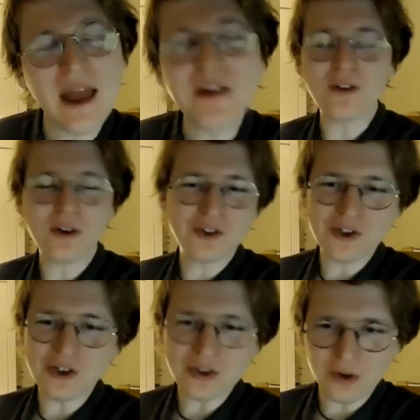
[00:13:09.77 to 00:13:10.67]
And
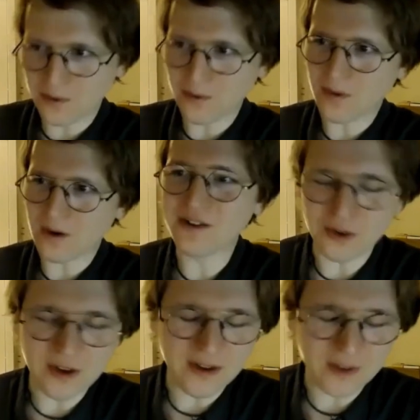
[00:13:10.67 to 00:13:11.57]
Zongjun, just for
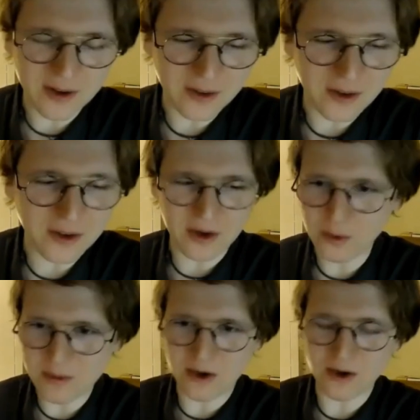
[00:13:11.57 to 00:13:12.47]
listeners to have context, this
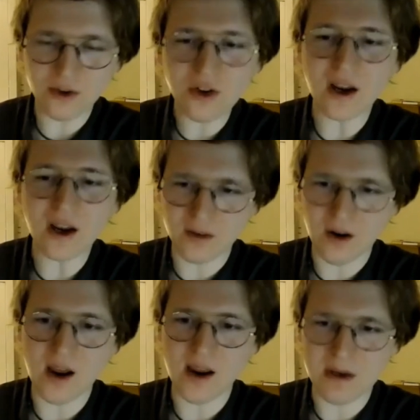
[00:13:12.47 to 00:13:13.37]
will be your second
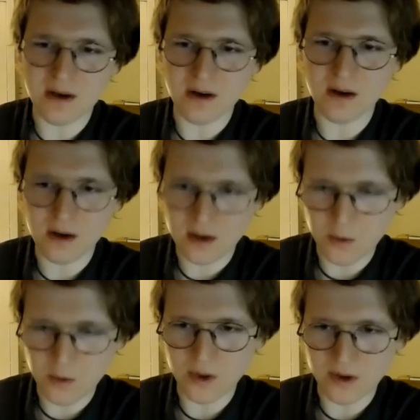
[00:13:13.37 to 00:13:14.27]
time in
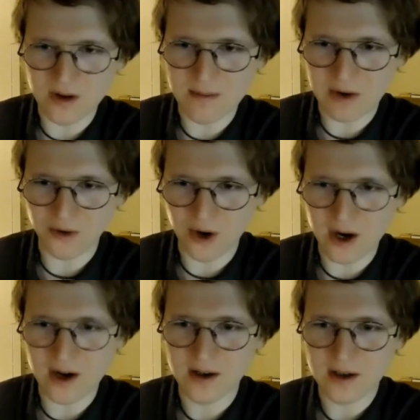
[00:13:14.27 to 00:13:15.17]
Yiwu in the Tea
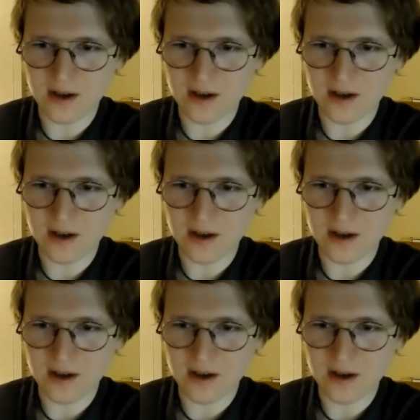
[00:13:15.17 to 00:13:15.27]
Mountains, right?